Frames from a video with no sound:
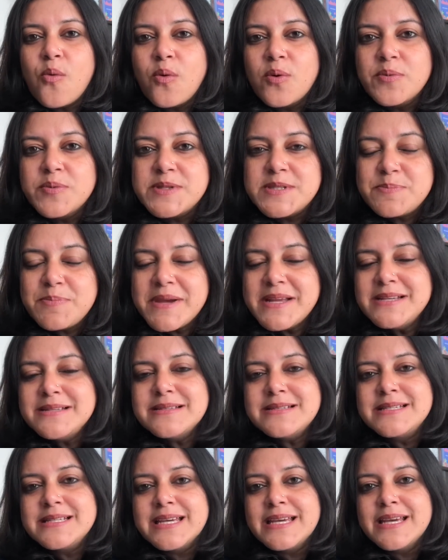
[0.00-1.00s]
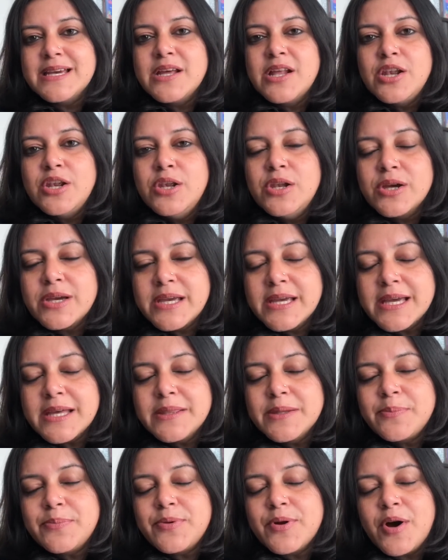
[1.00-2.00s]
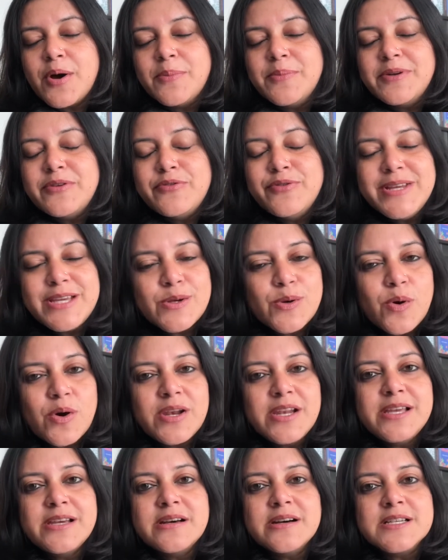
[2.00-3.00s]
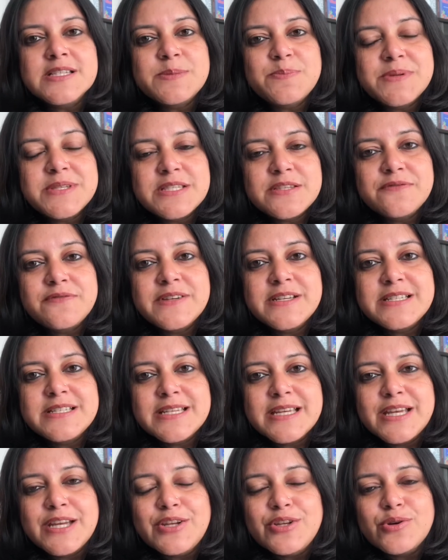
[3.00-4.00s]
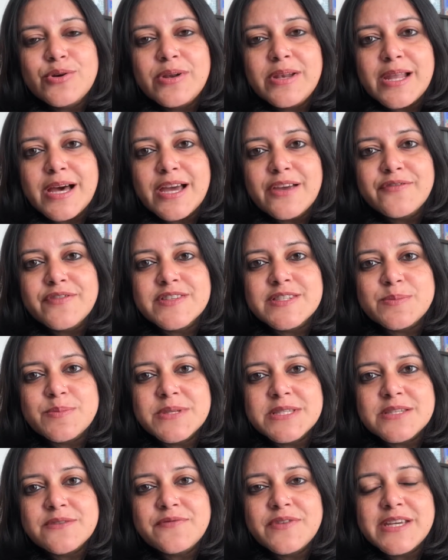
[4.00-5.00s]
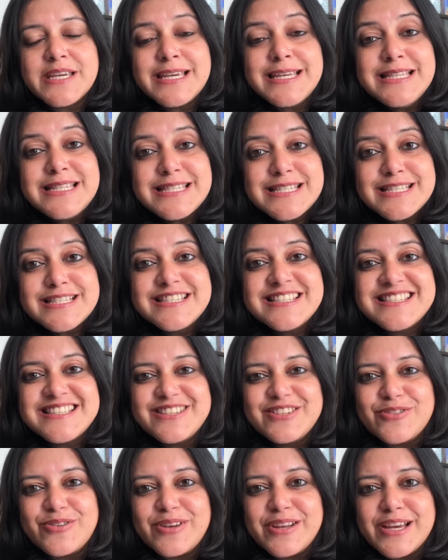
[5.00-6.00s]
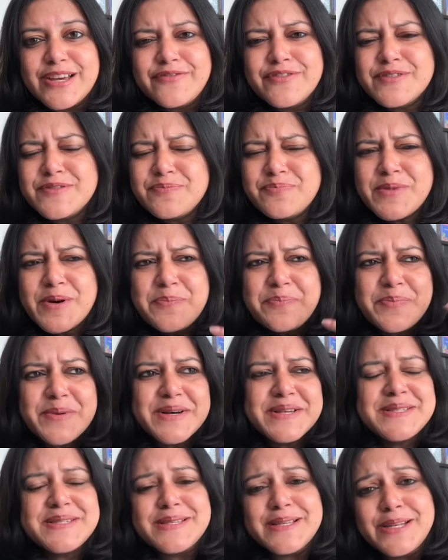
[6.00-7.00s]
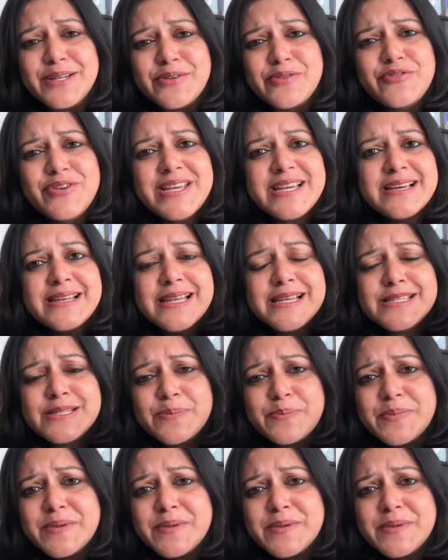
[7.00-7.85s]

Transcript: Spend a day looking at the prompt, recalling a specific day in your life, a specific instance in your life, a person, recollect a